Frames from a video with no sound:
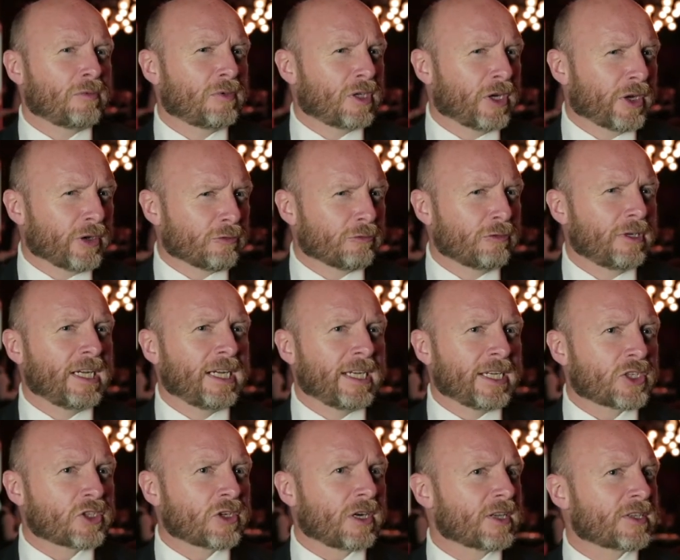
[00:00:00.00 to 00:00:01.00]
could
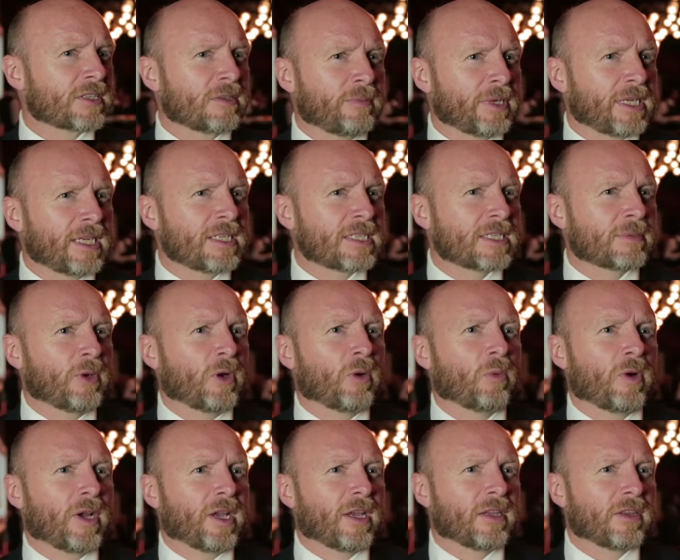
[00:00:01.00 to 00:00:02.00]
really trust and be intimate
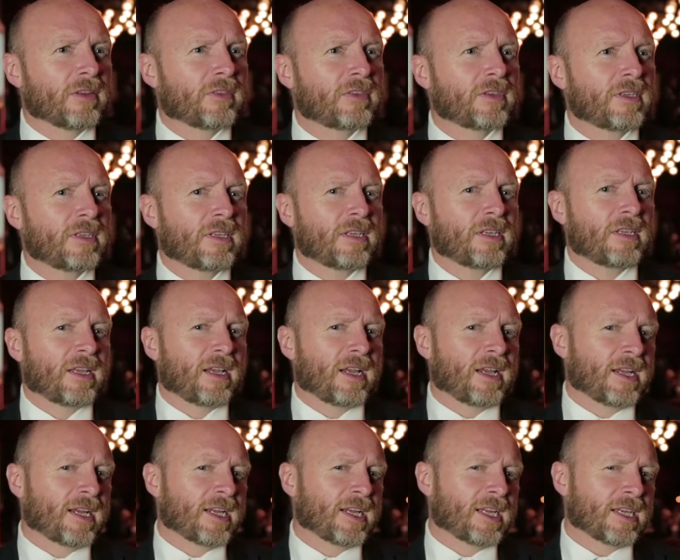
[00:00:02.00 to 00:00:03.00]
with,
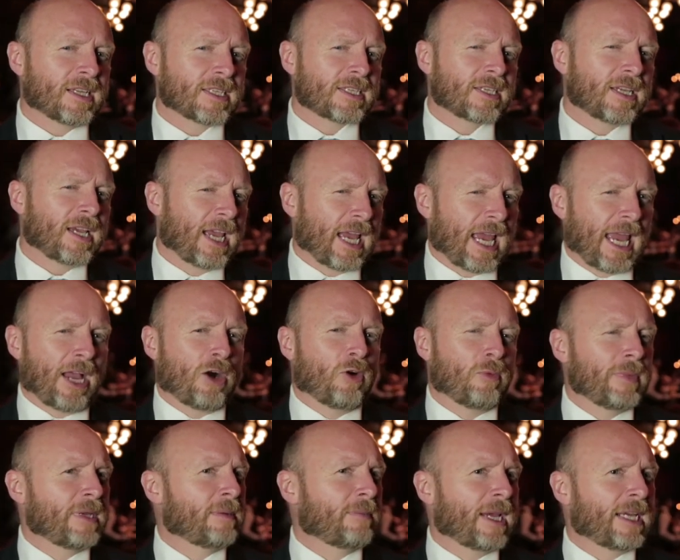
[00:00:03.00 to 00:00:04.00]
to
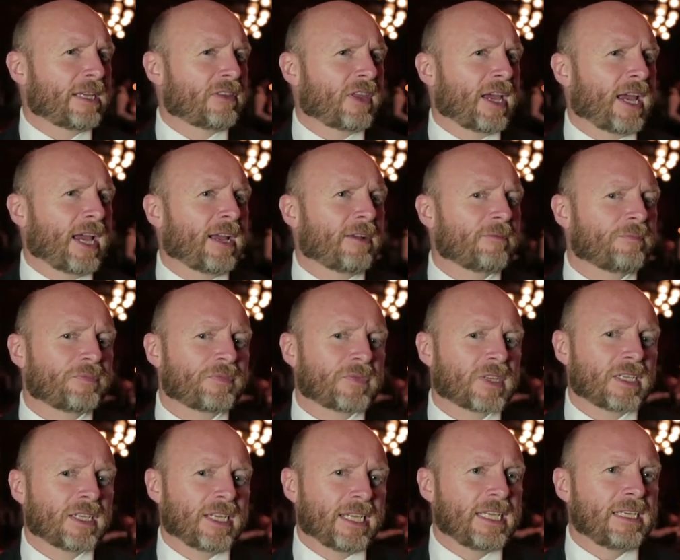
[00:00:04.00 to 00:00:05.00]
help me make that
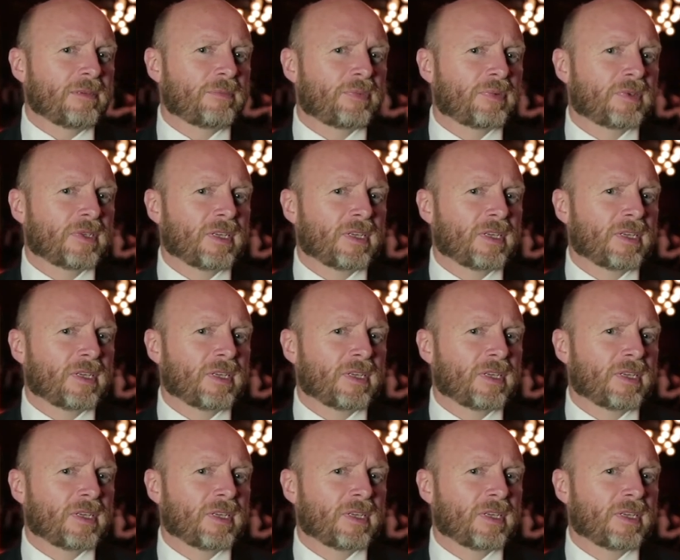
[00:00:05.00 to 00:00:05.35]
leap.